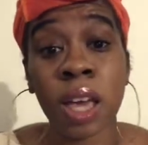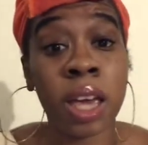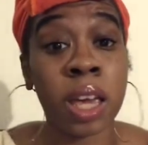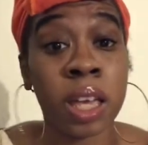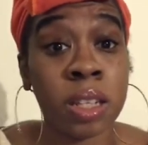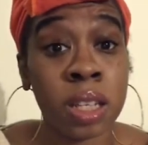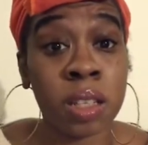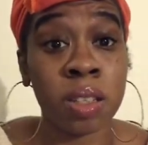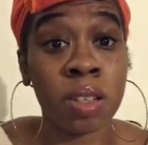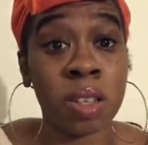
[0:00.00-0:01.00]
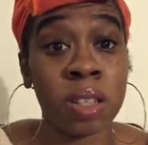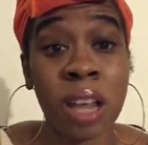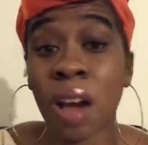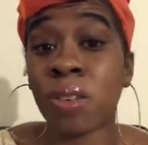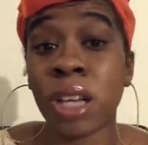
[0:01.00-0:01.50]
And
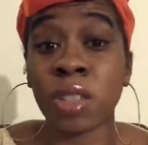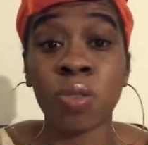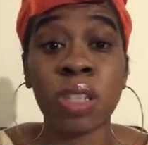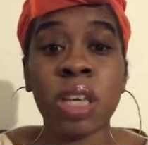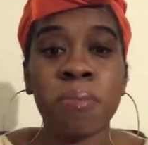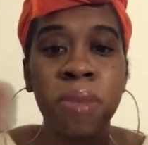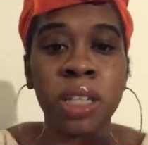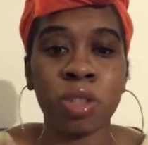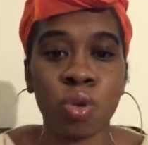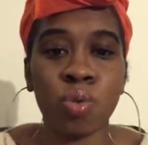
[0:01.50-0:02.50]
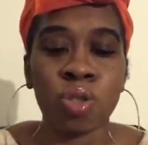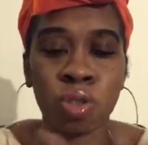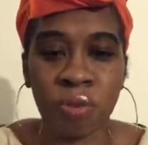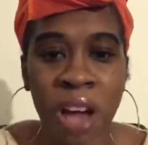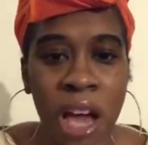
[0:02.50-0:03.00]
nowadays, you need money to
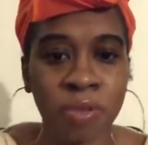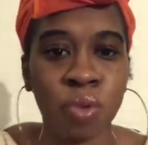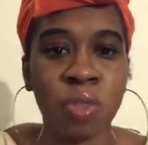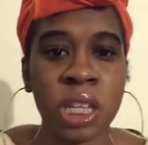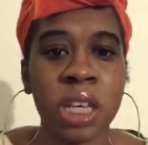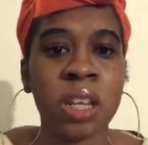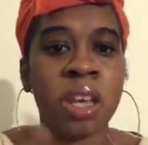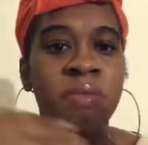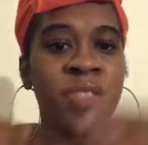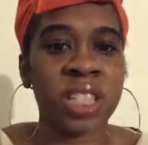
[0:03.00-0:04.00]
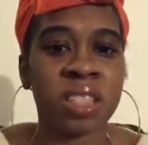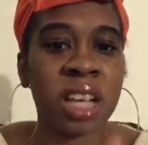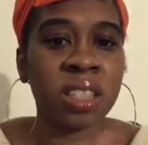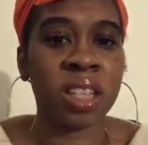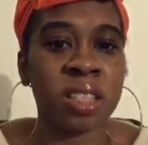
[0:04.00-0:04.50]
survive. You need
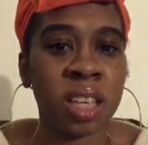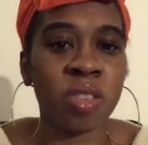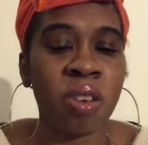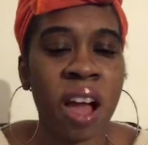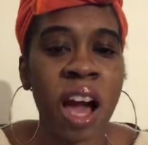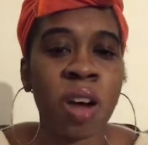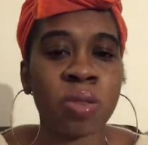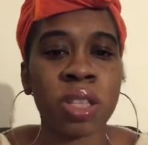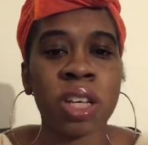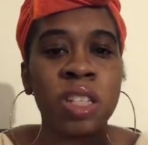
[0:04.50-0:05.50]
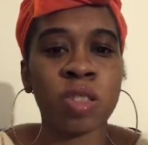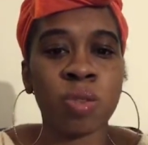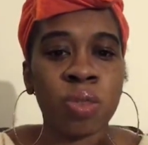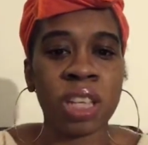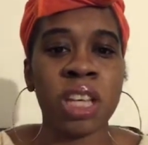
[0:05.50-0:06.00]
necessities in your house
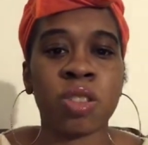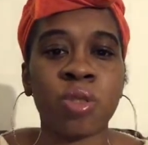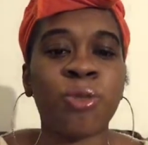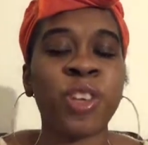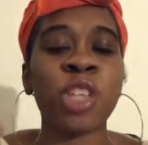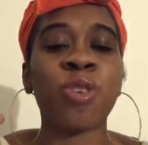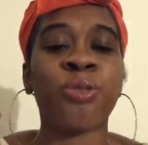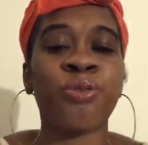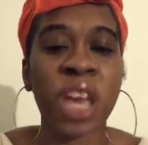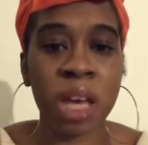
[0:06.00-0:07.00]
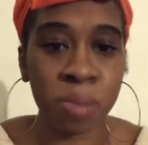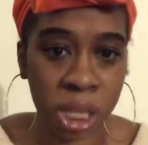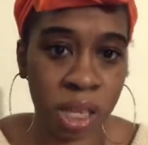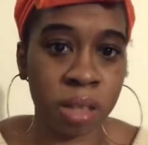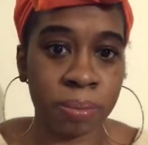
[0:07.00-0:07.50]
to eat, to feed your
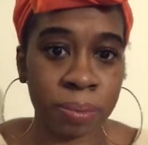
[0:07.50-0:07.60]
family.